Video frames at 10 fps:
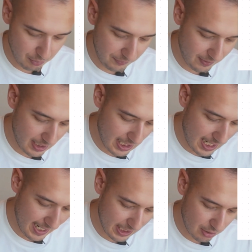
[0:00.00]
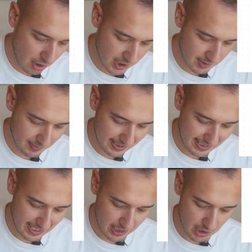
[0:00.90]
with a higher cost, but
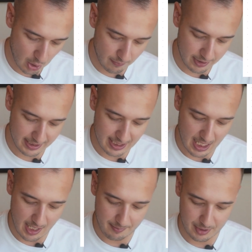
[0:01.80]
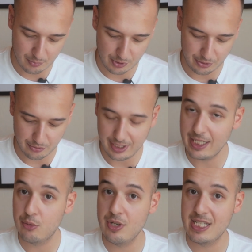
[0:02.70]
then over the time and when you
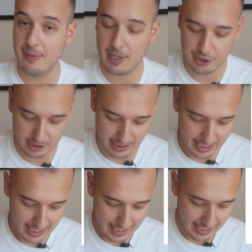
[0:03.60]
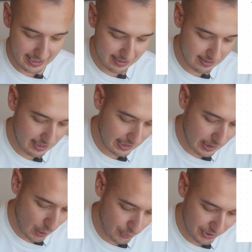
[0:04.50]
increase the budget, it
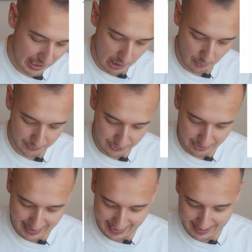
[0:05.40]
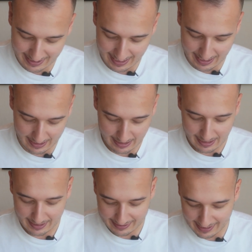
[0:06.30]
goes down. So that's the
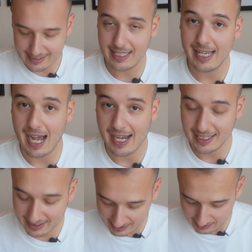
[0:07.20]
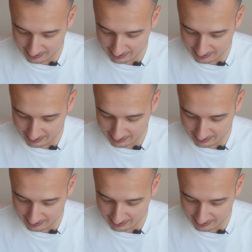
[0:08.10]
ideal